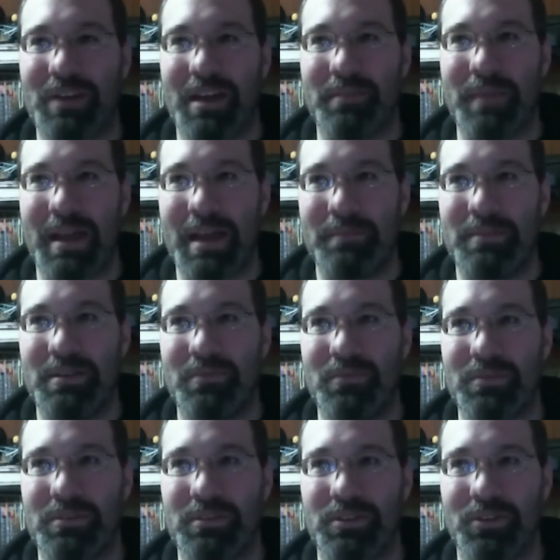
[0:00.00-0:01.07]
I'm happy
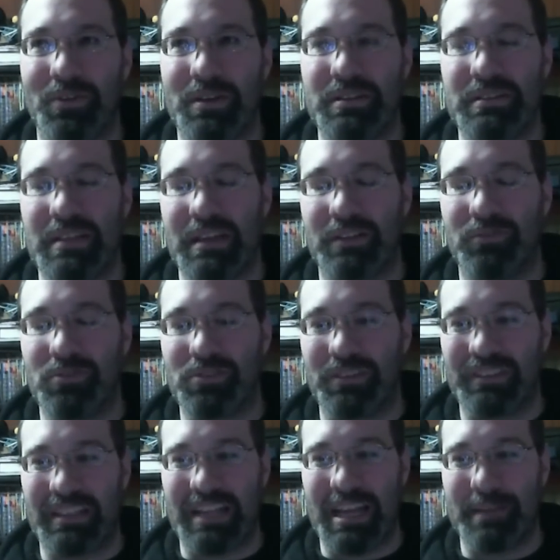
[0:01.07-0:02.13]
with the direction that Crystal
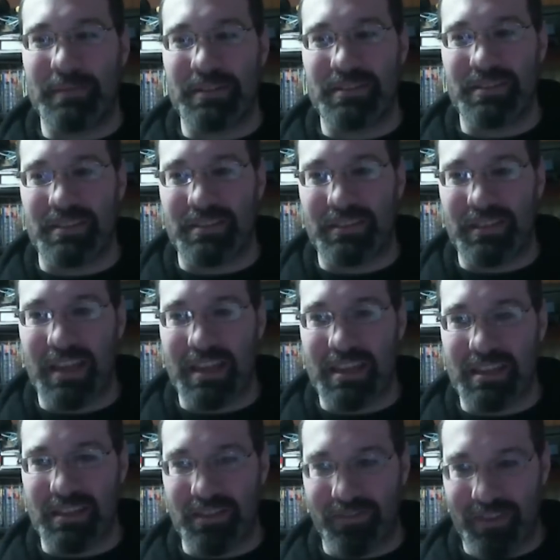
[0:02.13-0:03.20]
Dynamics is
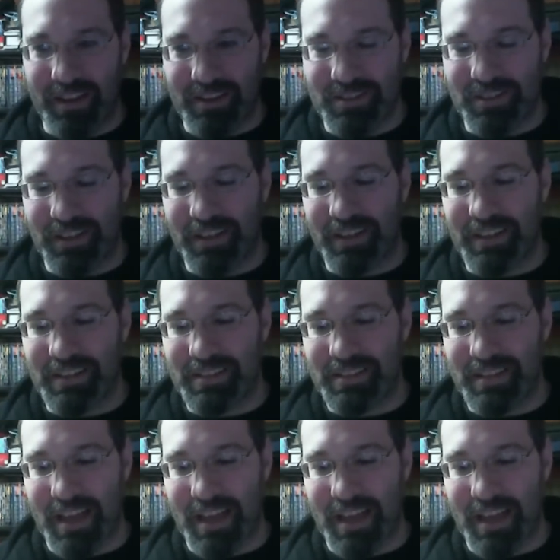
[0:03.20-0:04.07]
taking the franchise.